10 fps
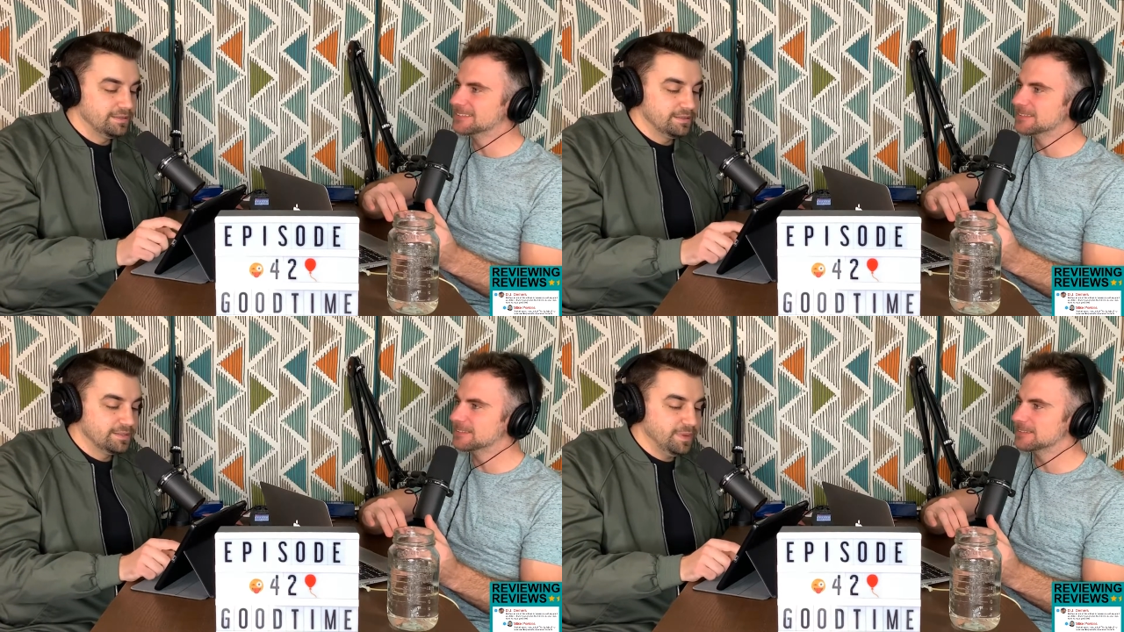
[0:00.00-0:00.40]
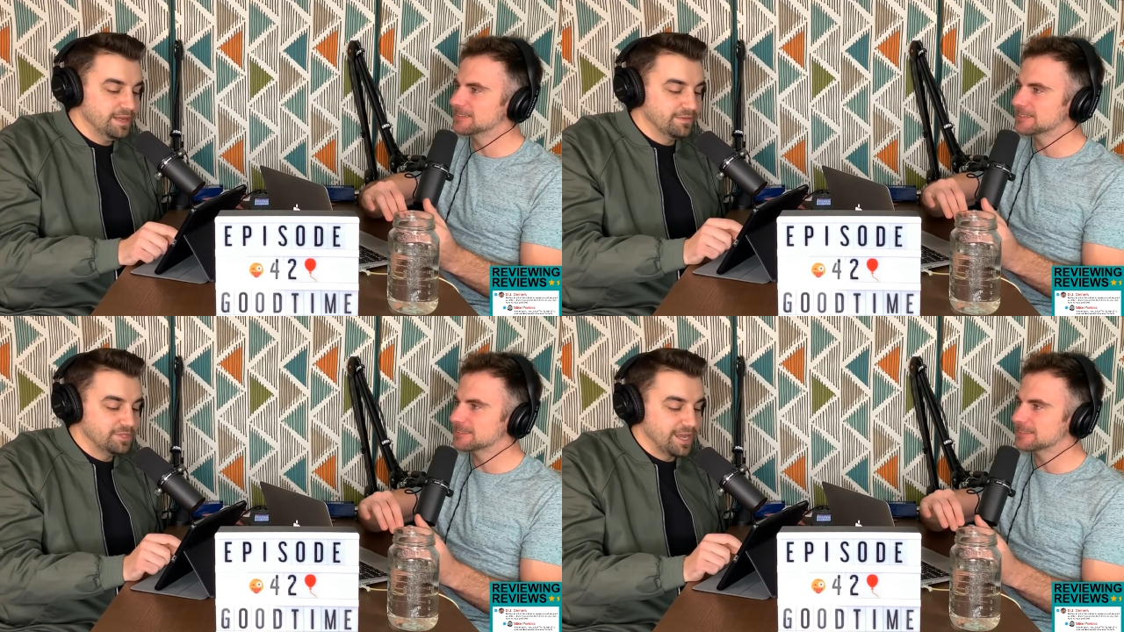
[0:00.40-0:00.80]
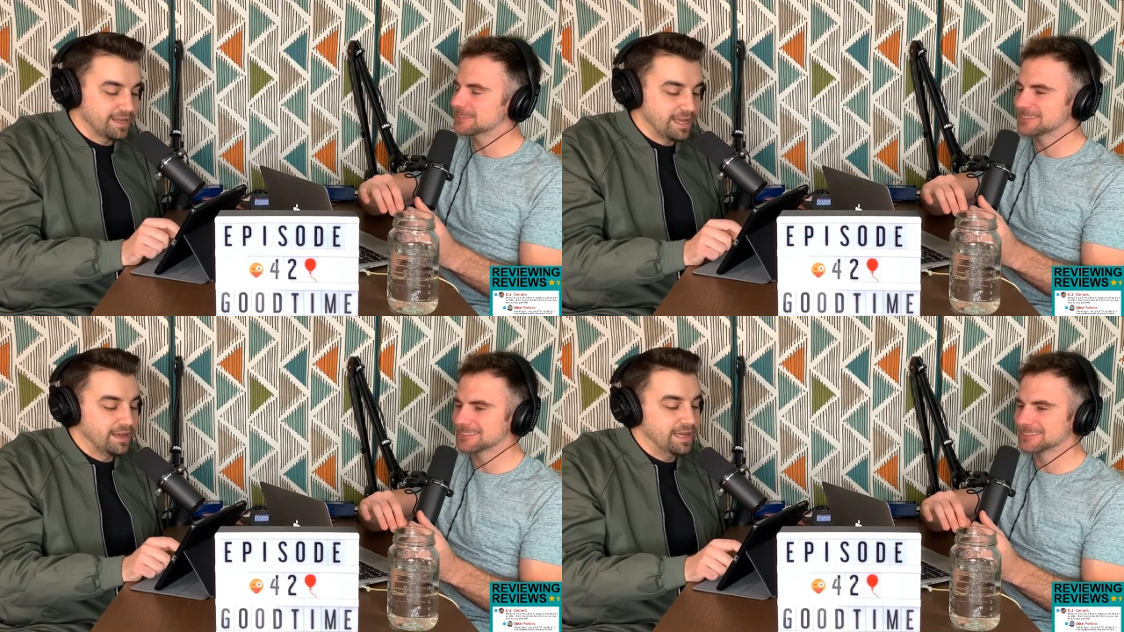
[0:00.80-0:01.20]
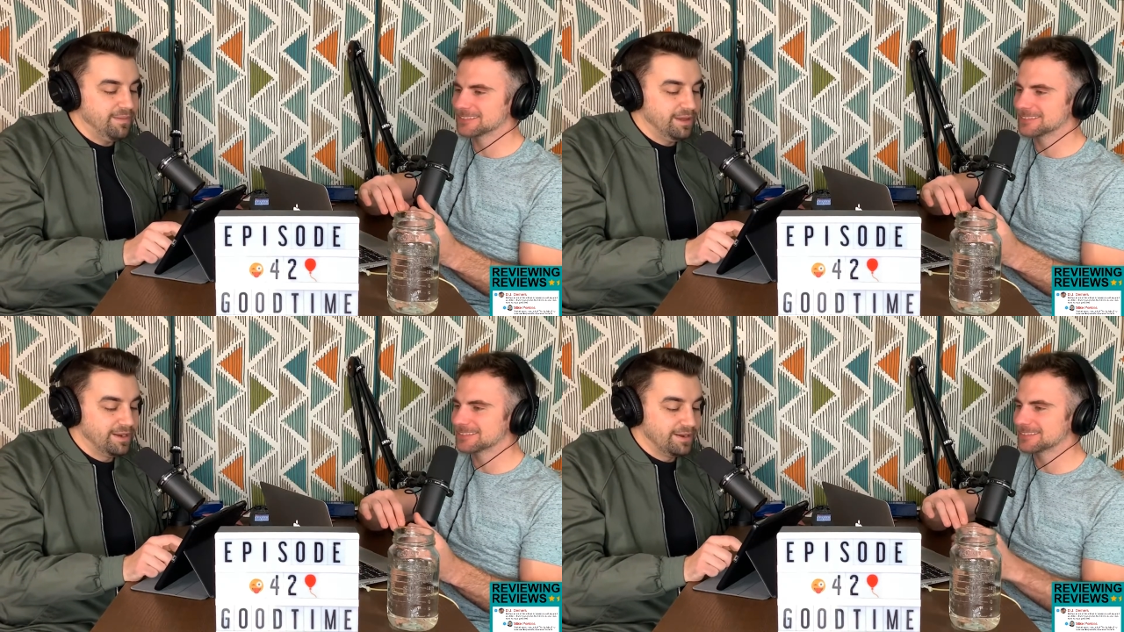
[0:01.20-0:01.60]
Speaker 1: Speaking of checking out, how
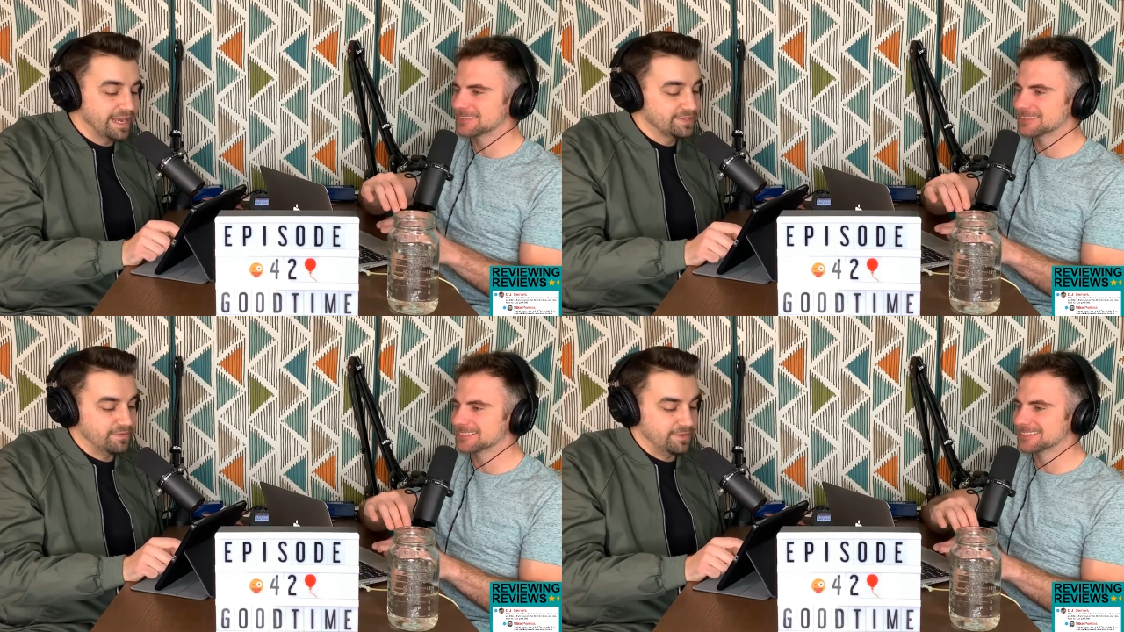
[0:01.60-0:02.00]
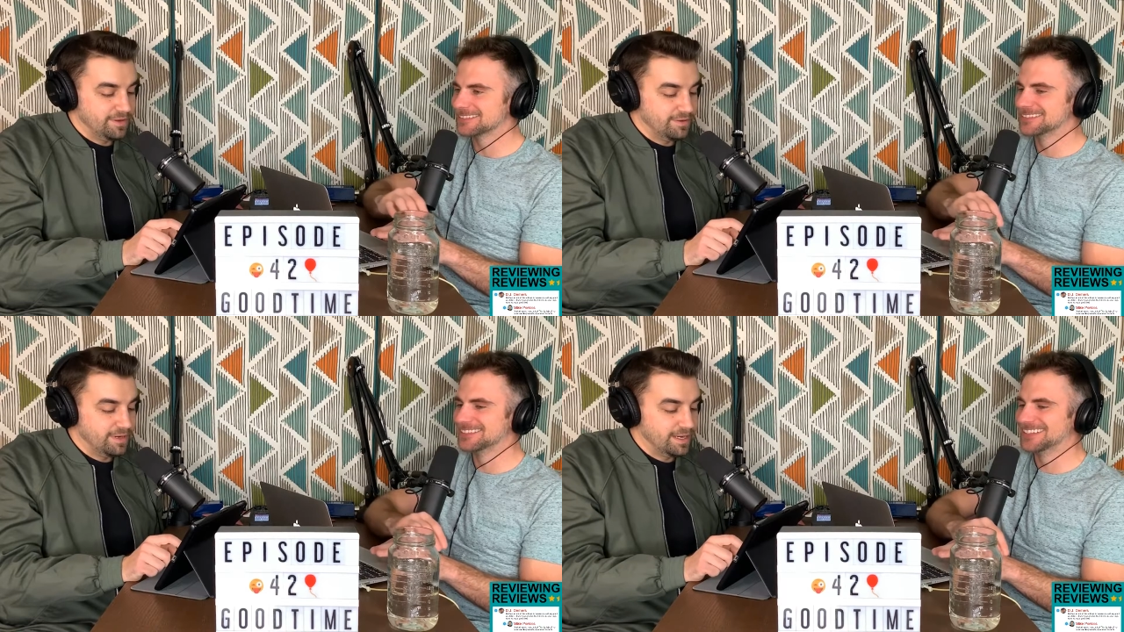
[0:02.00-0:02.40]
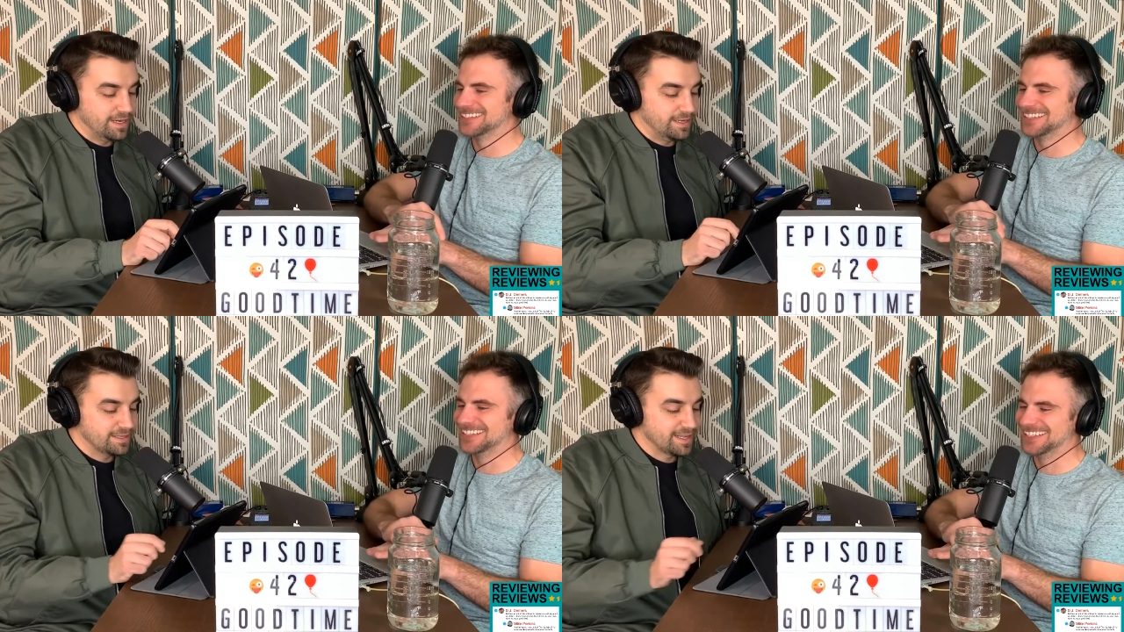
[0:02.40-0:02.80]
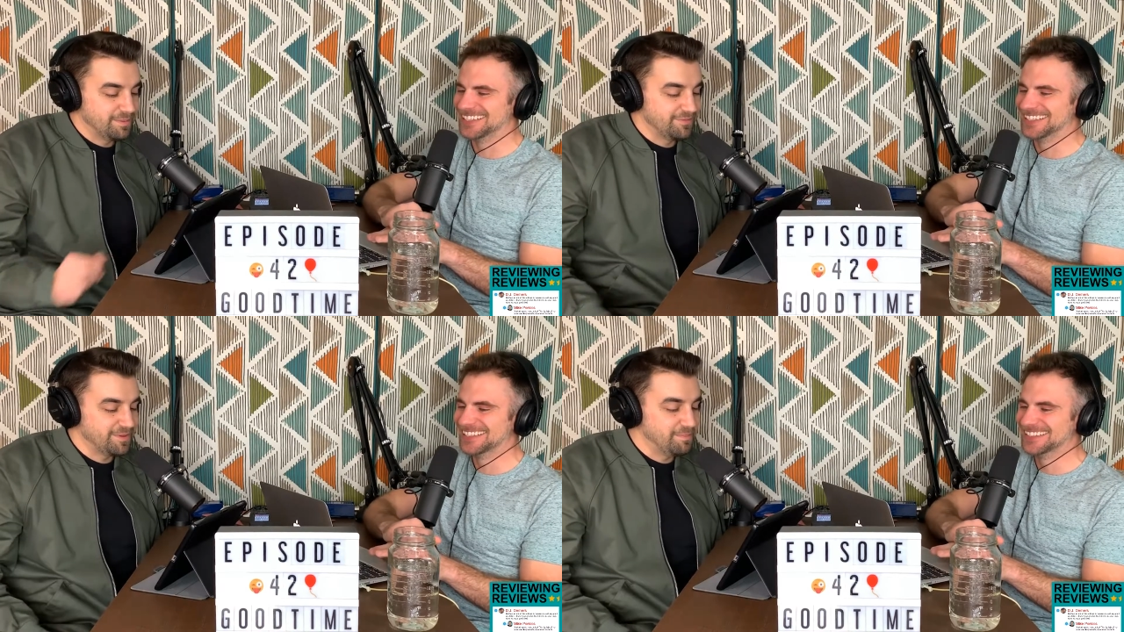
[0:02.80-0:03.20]
about our next review? It's coming
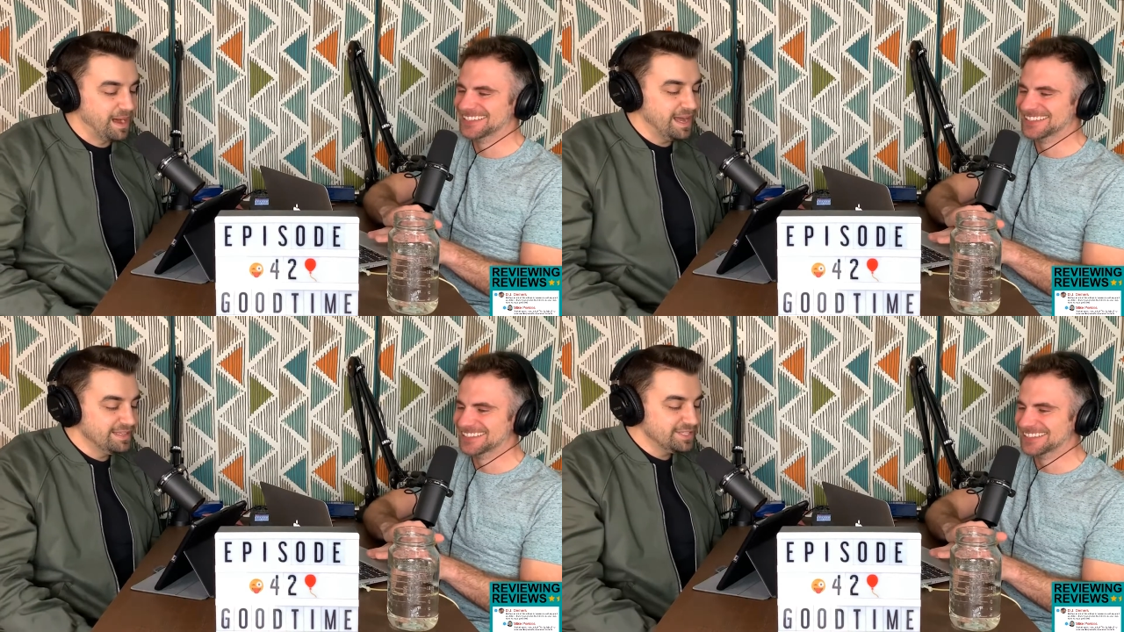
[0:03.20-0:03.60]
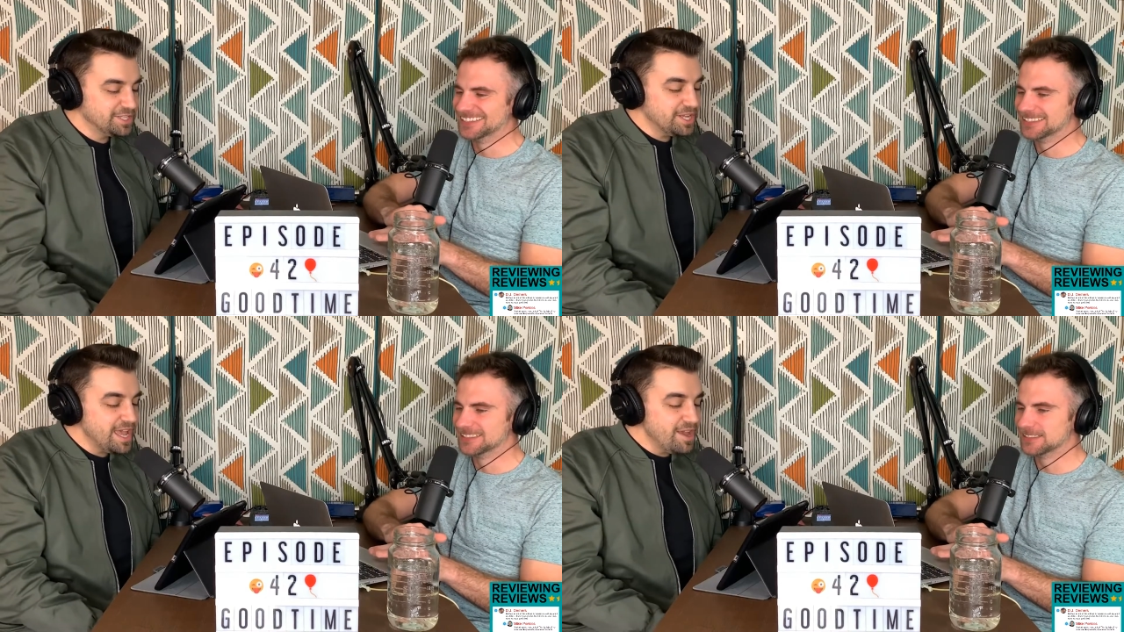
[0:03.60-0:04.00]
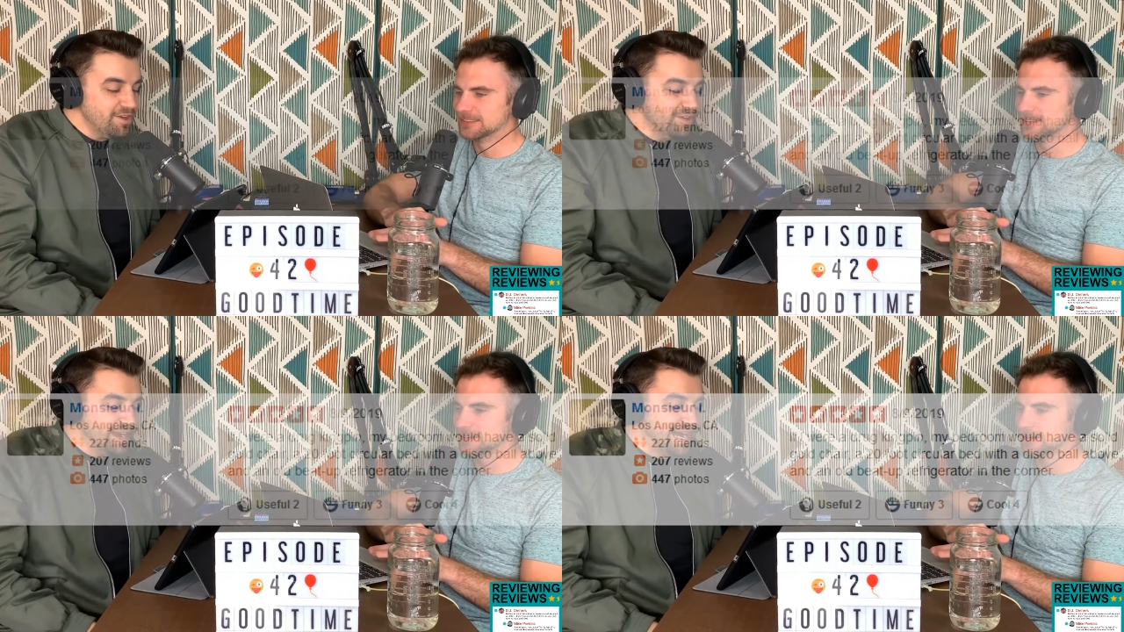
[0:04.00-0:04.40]
from Monsieur